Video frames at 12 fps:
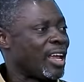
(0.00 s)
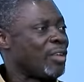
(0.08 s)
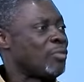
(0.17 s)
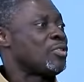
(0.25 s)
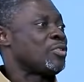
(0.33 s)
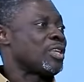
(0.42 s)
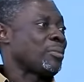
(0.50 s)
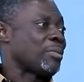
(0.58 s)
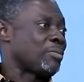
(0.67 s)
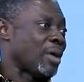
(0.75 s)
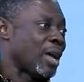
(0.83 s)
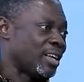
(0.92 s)
eh we o
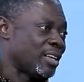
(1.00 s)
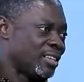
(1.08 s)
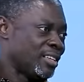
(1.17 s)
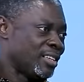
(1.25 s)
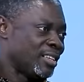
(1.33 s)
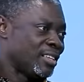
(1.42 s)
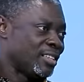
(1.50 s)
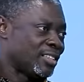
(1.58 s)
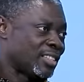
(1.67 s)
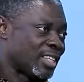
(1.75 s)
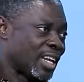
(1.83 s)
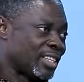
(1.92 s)
nyame ba
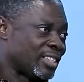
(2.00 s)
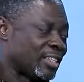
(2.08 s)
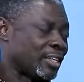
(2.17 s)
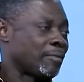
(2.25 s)
sanity.